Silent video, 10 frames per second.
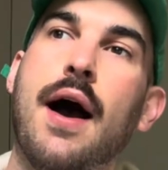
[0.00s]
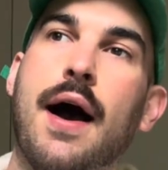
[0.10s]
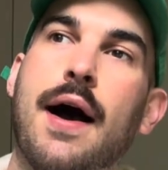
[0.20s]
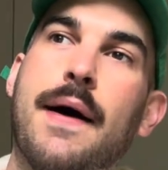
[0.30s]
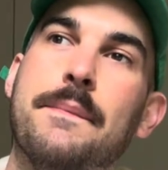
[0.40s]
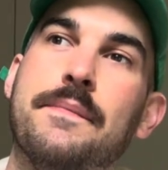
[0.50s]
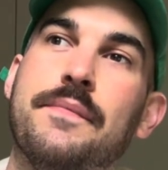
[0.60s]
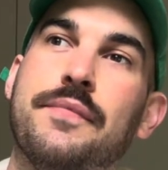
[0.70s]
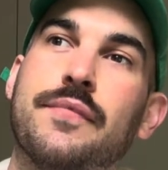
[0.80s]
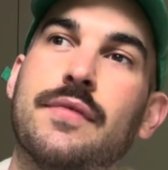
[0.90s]
And
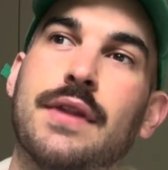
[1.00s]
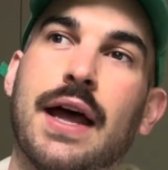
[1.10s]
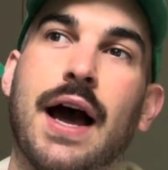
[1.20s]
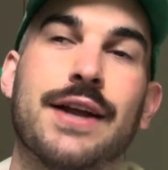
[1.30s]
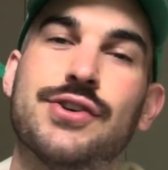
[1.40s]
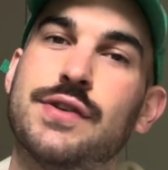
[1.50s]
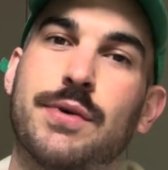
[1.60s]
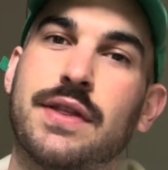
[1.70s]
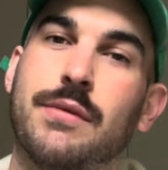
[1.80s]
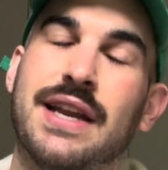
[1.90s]
I chose a
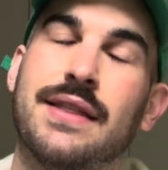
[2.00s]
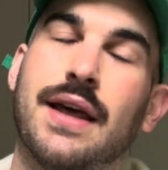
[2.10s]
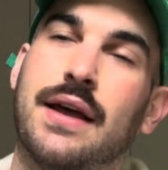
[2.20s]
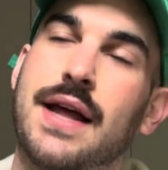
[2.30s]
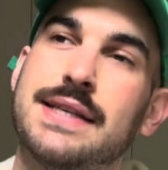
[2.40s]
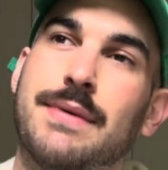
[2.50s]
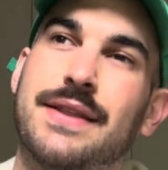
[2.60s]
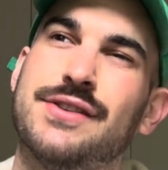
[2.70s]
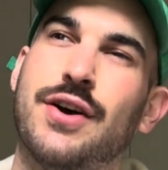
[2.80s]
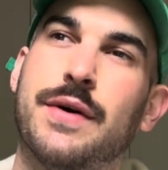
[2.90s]
book that we didn't like last
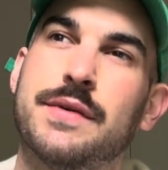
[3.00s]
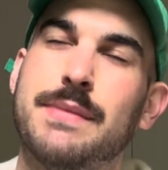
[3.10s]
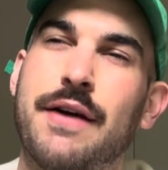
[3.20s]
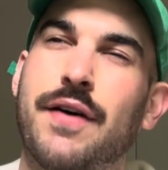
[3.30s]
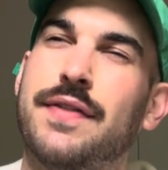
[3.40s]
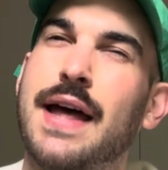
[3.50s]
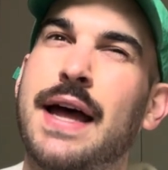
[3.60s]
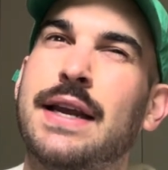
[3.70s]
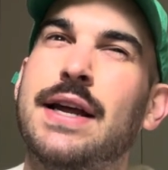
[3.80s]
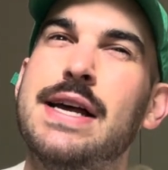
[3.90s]
month, so it was my fault
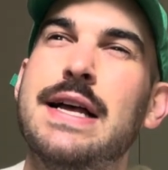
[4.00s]
then.